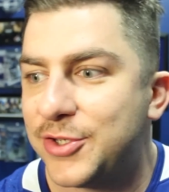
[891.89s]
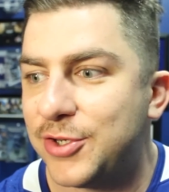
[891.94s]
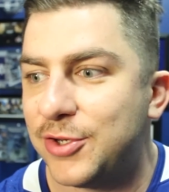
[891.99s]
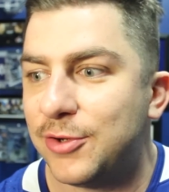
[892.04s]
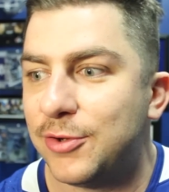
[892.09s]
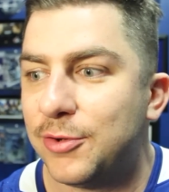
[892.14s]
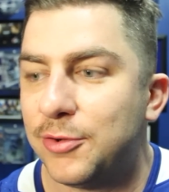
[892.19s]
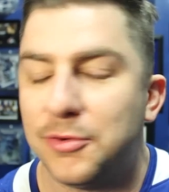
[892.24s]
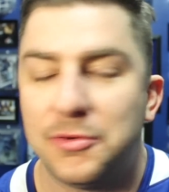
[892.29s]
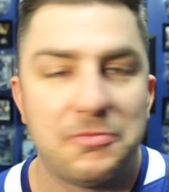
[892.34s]

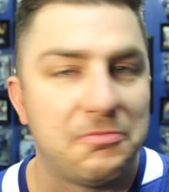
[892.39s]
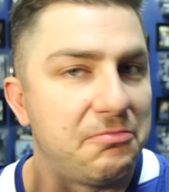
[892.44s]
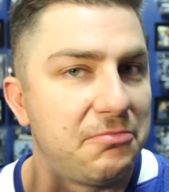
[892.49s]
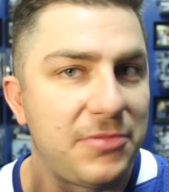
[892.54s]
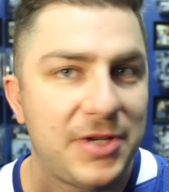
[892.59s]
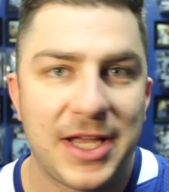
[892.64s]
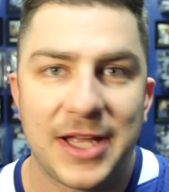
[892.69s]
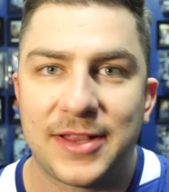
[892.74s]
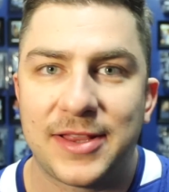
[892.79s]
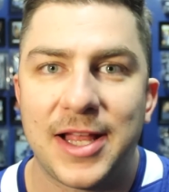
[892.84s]
to
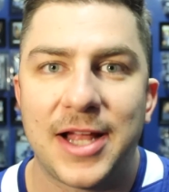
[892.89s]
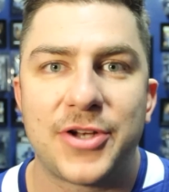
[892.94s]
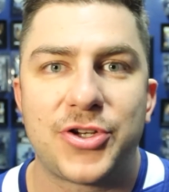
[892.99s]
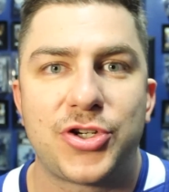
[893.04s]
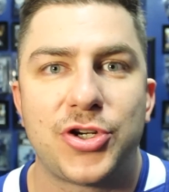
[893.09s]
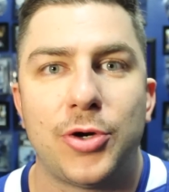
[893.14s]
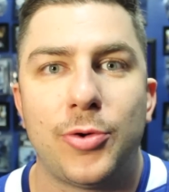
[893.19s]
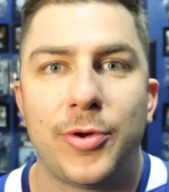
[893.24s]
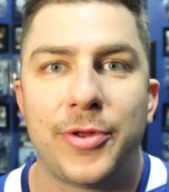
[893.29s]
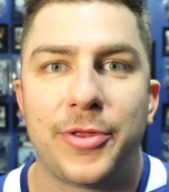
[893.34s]
get that
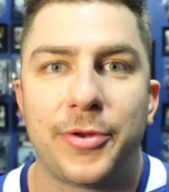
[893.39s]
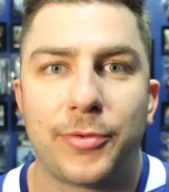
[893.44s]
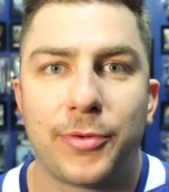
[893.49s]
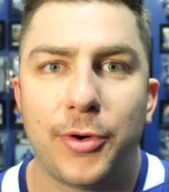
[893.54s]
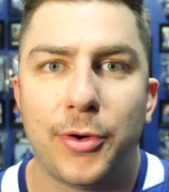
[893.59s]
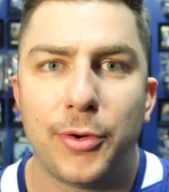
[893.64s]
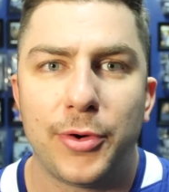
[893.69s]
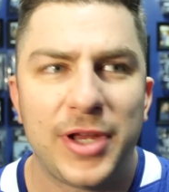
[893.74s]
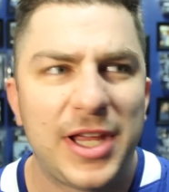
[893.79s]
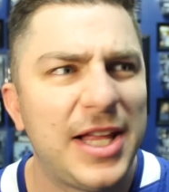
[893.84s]
show on the
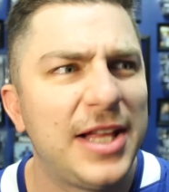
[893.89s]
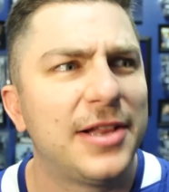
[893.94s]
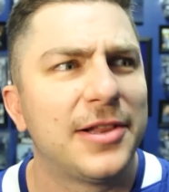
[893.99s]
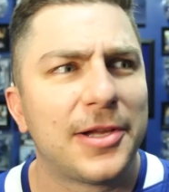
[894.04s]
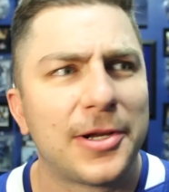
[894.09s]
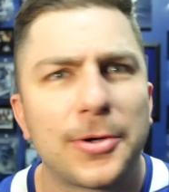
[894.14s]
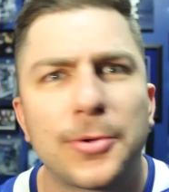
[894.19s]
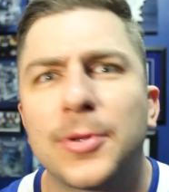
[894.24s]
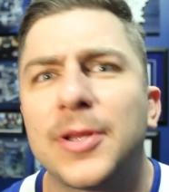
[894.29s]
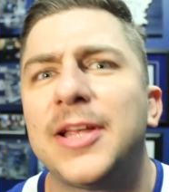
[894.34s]
road. He
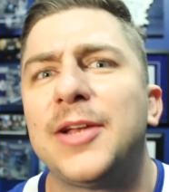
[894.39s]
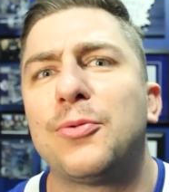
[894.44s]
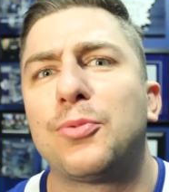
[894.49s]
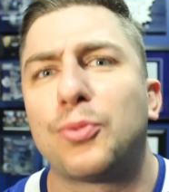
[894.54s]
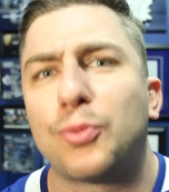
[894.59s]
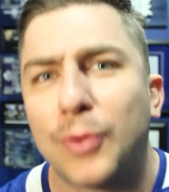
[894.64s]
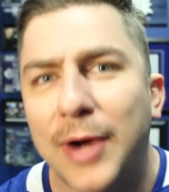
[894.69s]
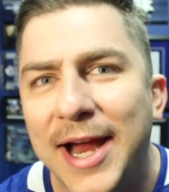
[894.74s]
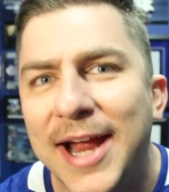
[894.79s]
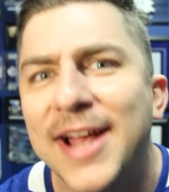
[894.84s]
literally
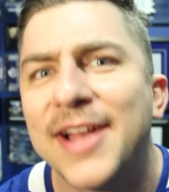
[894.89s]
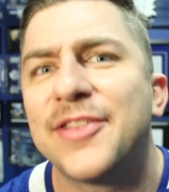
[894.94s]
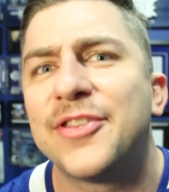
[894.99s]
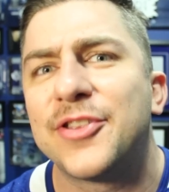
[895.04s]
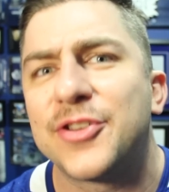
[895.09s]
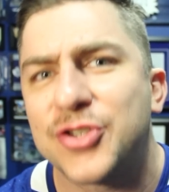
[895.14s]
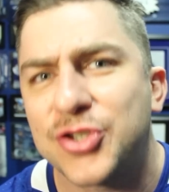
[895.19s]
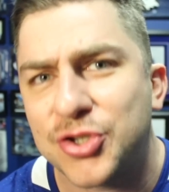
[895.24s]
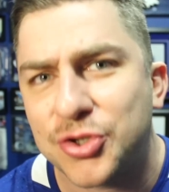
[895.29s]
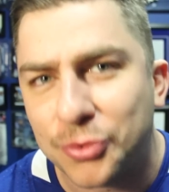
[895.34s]

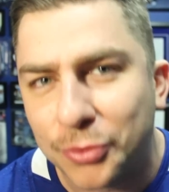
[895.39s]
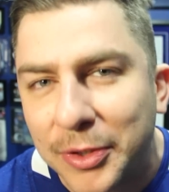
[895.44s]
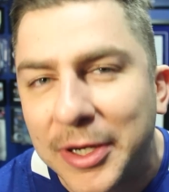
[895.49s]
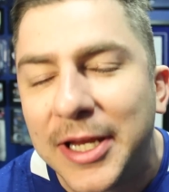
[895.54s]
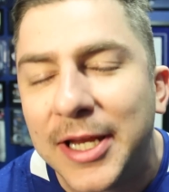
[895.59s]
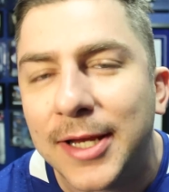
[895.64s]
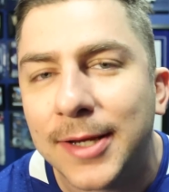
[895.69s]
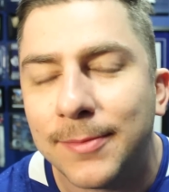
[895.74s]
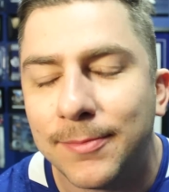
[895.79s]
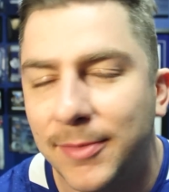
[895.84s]
ran the
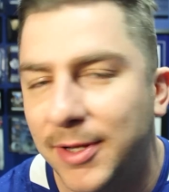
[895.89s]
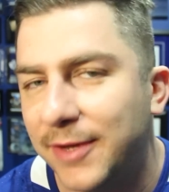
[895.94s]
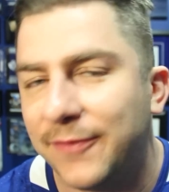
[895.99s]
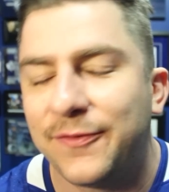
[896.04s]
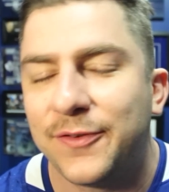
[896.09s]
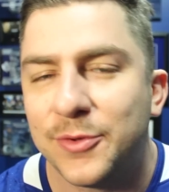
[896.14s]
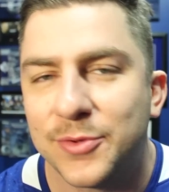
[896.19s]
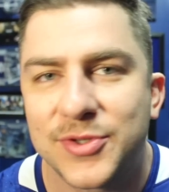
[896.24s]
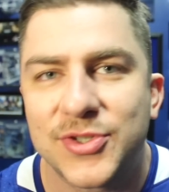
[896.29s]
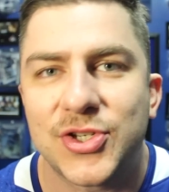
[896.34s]
stream
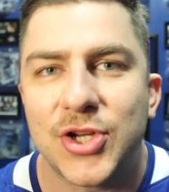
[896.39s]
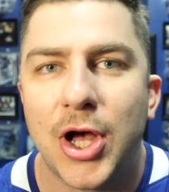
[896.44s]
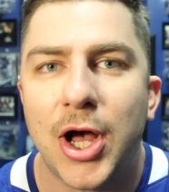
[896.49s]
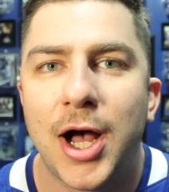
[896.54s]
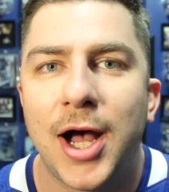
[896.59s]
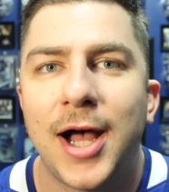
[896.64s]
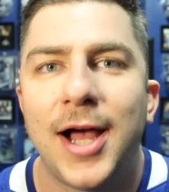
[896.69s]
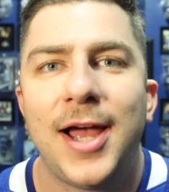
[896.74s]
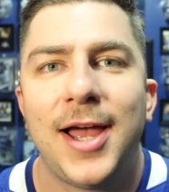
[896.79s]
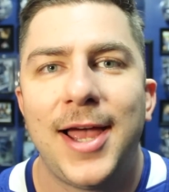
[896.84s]
if you
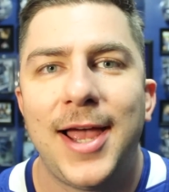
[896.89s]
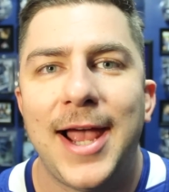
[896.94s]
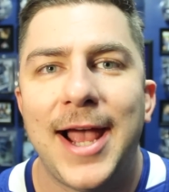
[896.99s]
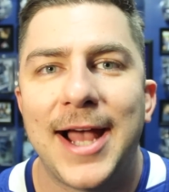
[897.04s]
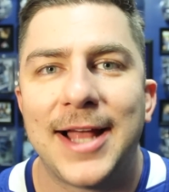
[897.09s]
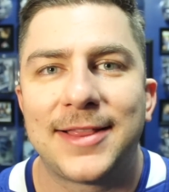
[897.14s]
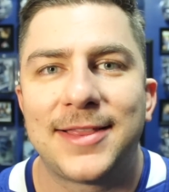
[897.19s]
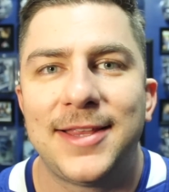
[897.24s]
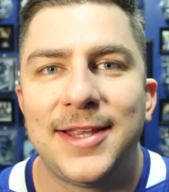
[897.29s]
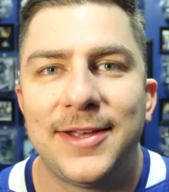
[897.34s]
saw
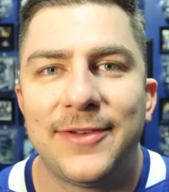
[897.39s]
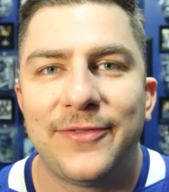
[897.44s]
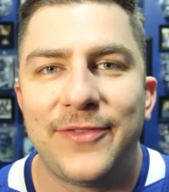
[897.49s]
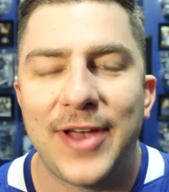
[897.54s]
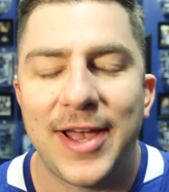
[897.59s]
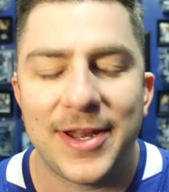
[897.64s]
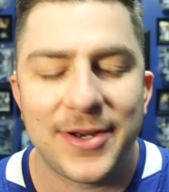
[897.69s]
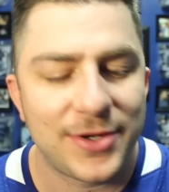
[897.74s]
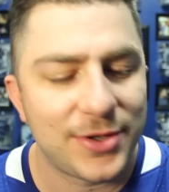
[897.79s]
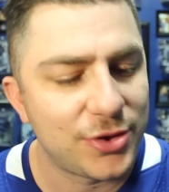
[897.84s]
at the
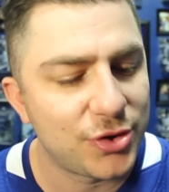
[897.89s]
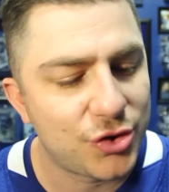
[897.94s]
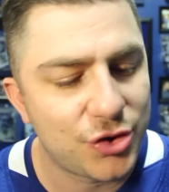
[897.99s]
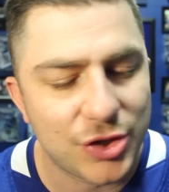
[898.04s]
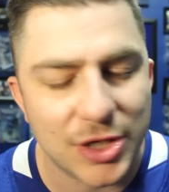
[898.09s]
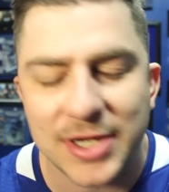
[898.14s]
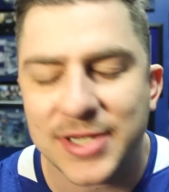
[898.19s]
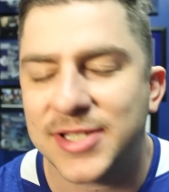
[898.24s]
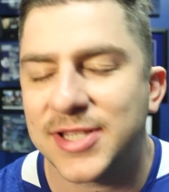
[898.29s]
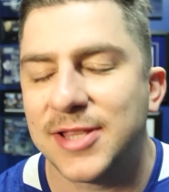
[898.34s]
event.
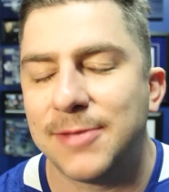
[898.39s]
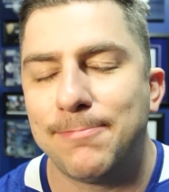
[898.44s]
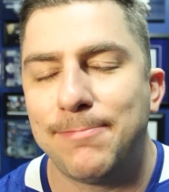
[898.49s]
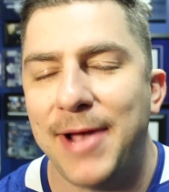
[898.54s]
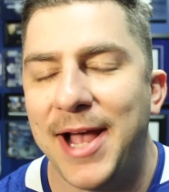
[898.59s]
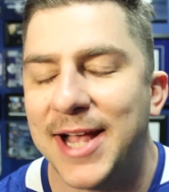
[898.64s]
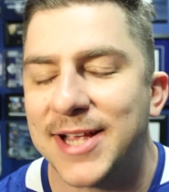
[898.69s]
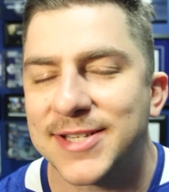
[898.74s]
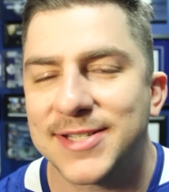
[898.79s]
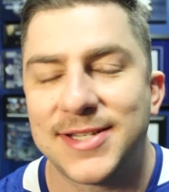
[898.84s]
Just the
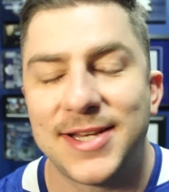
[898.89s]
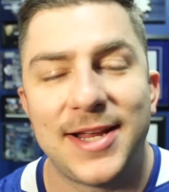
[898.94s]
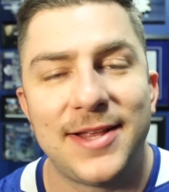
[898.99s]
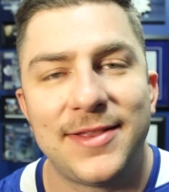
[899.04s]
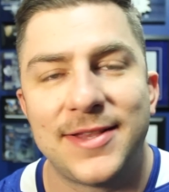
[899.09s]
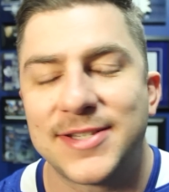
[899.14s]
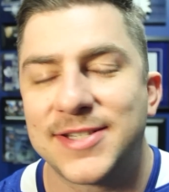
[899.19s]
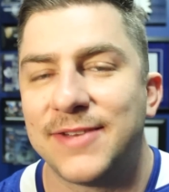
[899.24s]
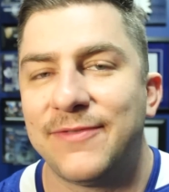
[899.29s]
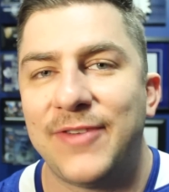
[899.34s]
best
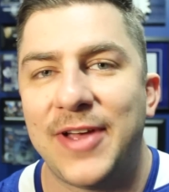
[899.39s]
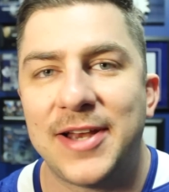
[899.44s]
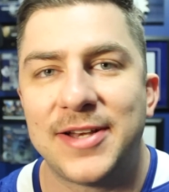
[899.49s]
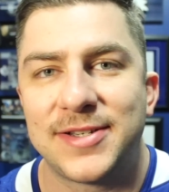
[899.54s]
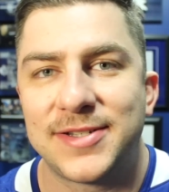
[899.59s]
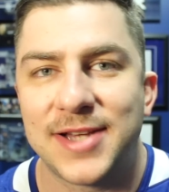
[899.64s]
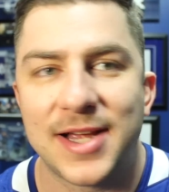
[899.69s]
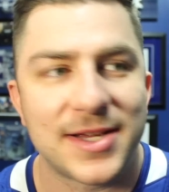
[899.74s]
and this event